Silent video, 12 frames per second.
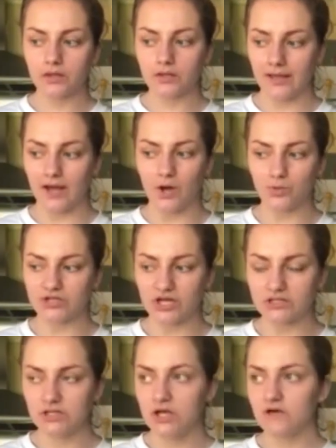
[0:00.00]
like
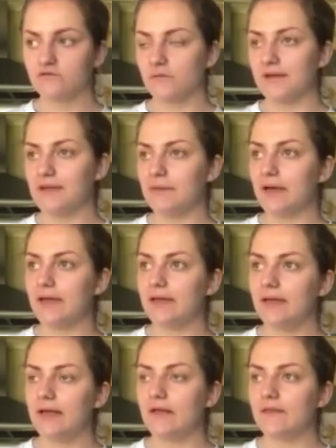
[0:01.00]
holder from eBay.
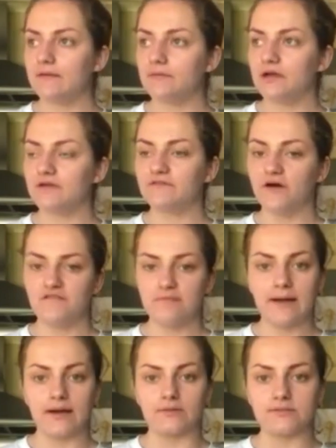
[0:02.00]
And they were like
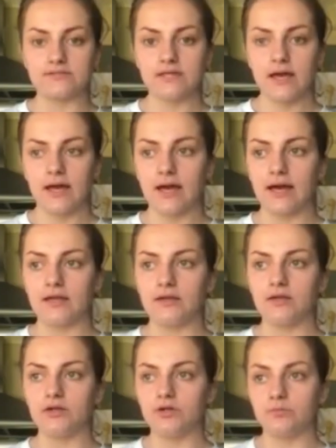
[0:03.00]
£5.
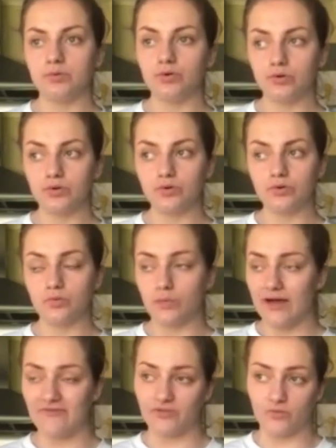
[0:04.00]
And you can pour
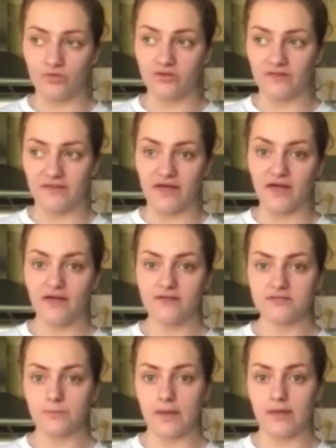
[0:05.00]
whatever you want in there
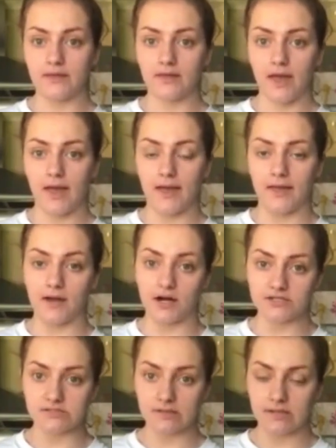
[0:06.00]
to make a
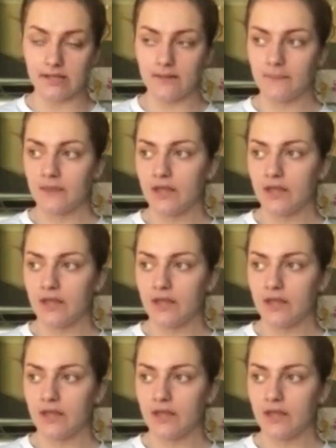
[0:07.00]
ice lolly.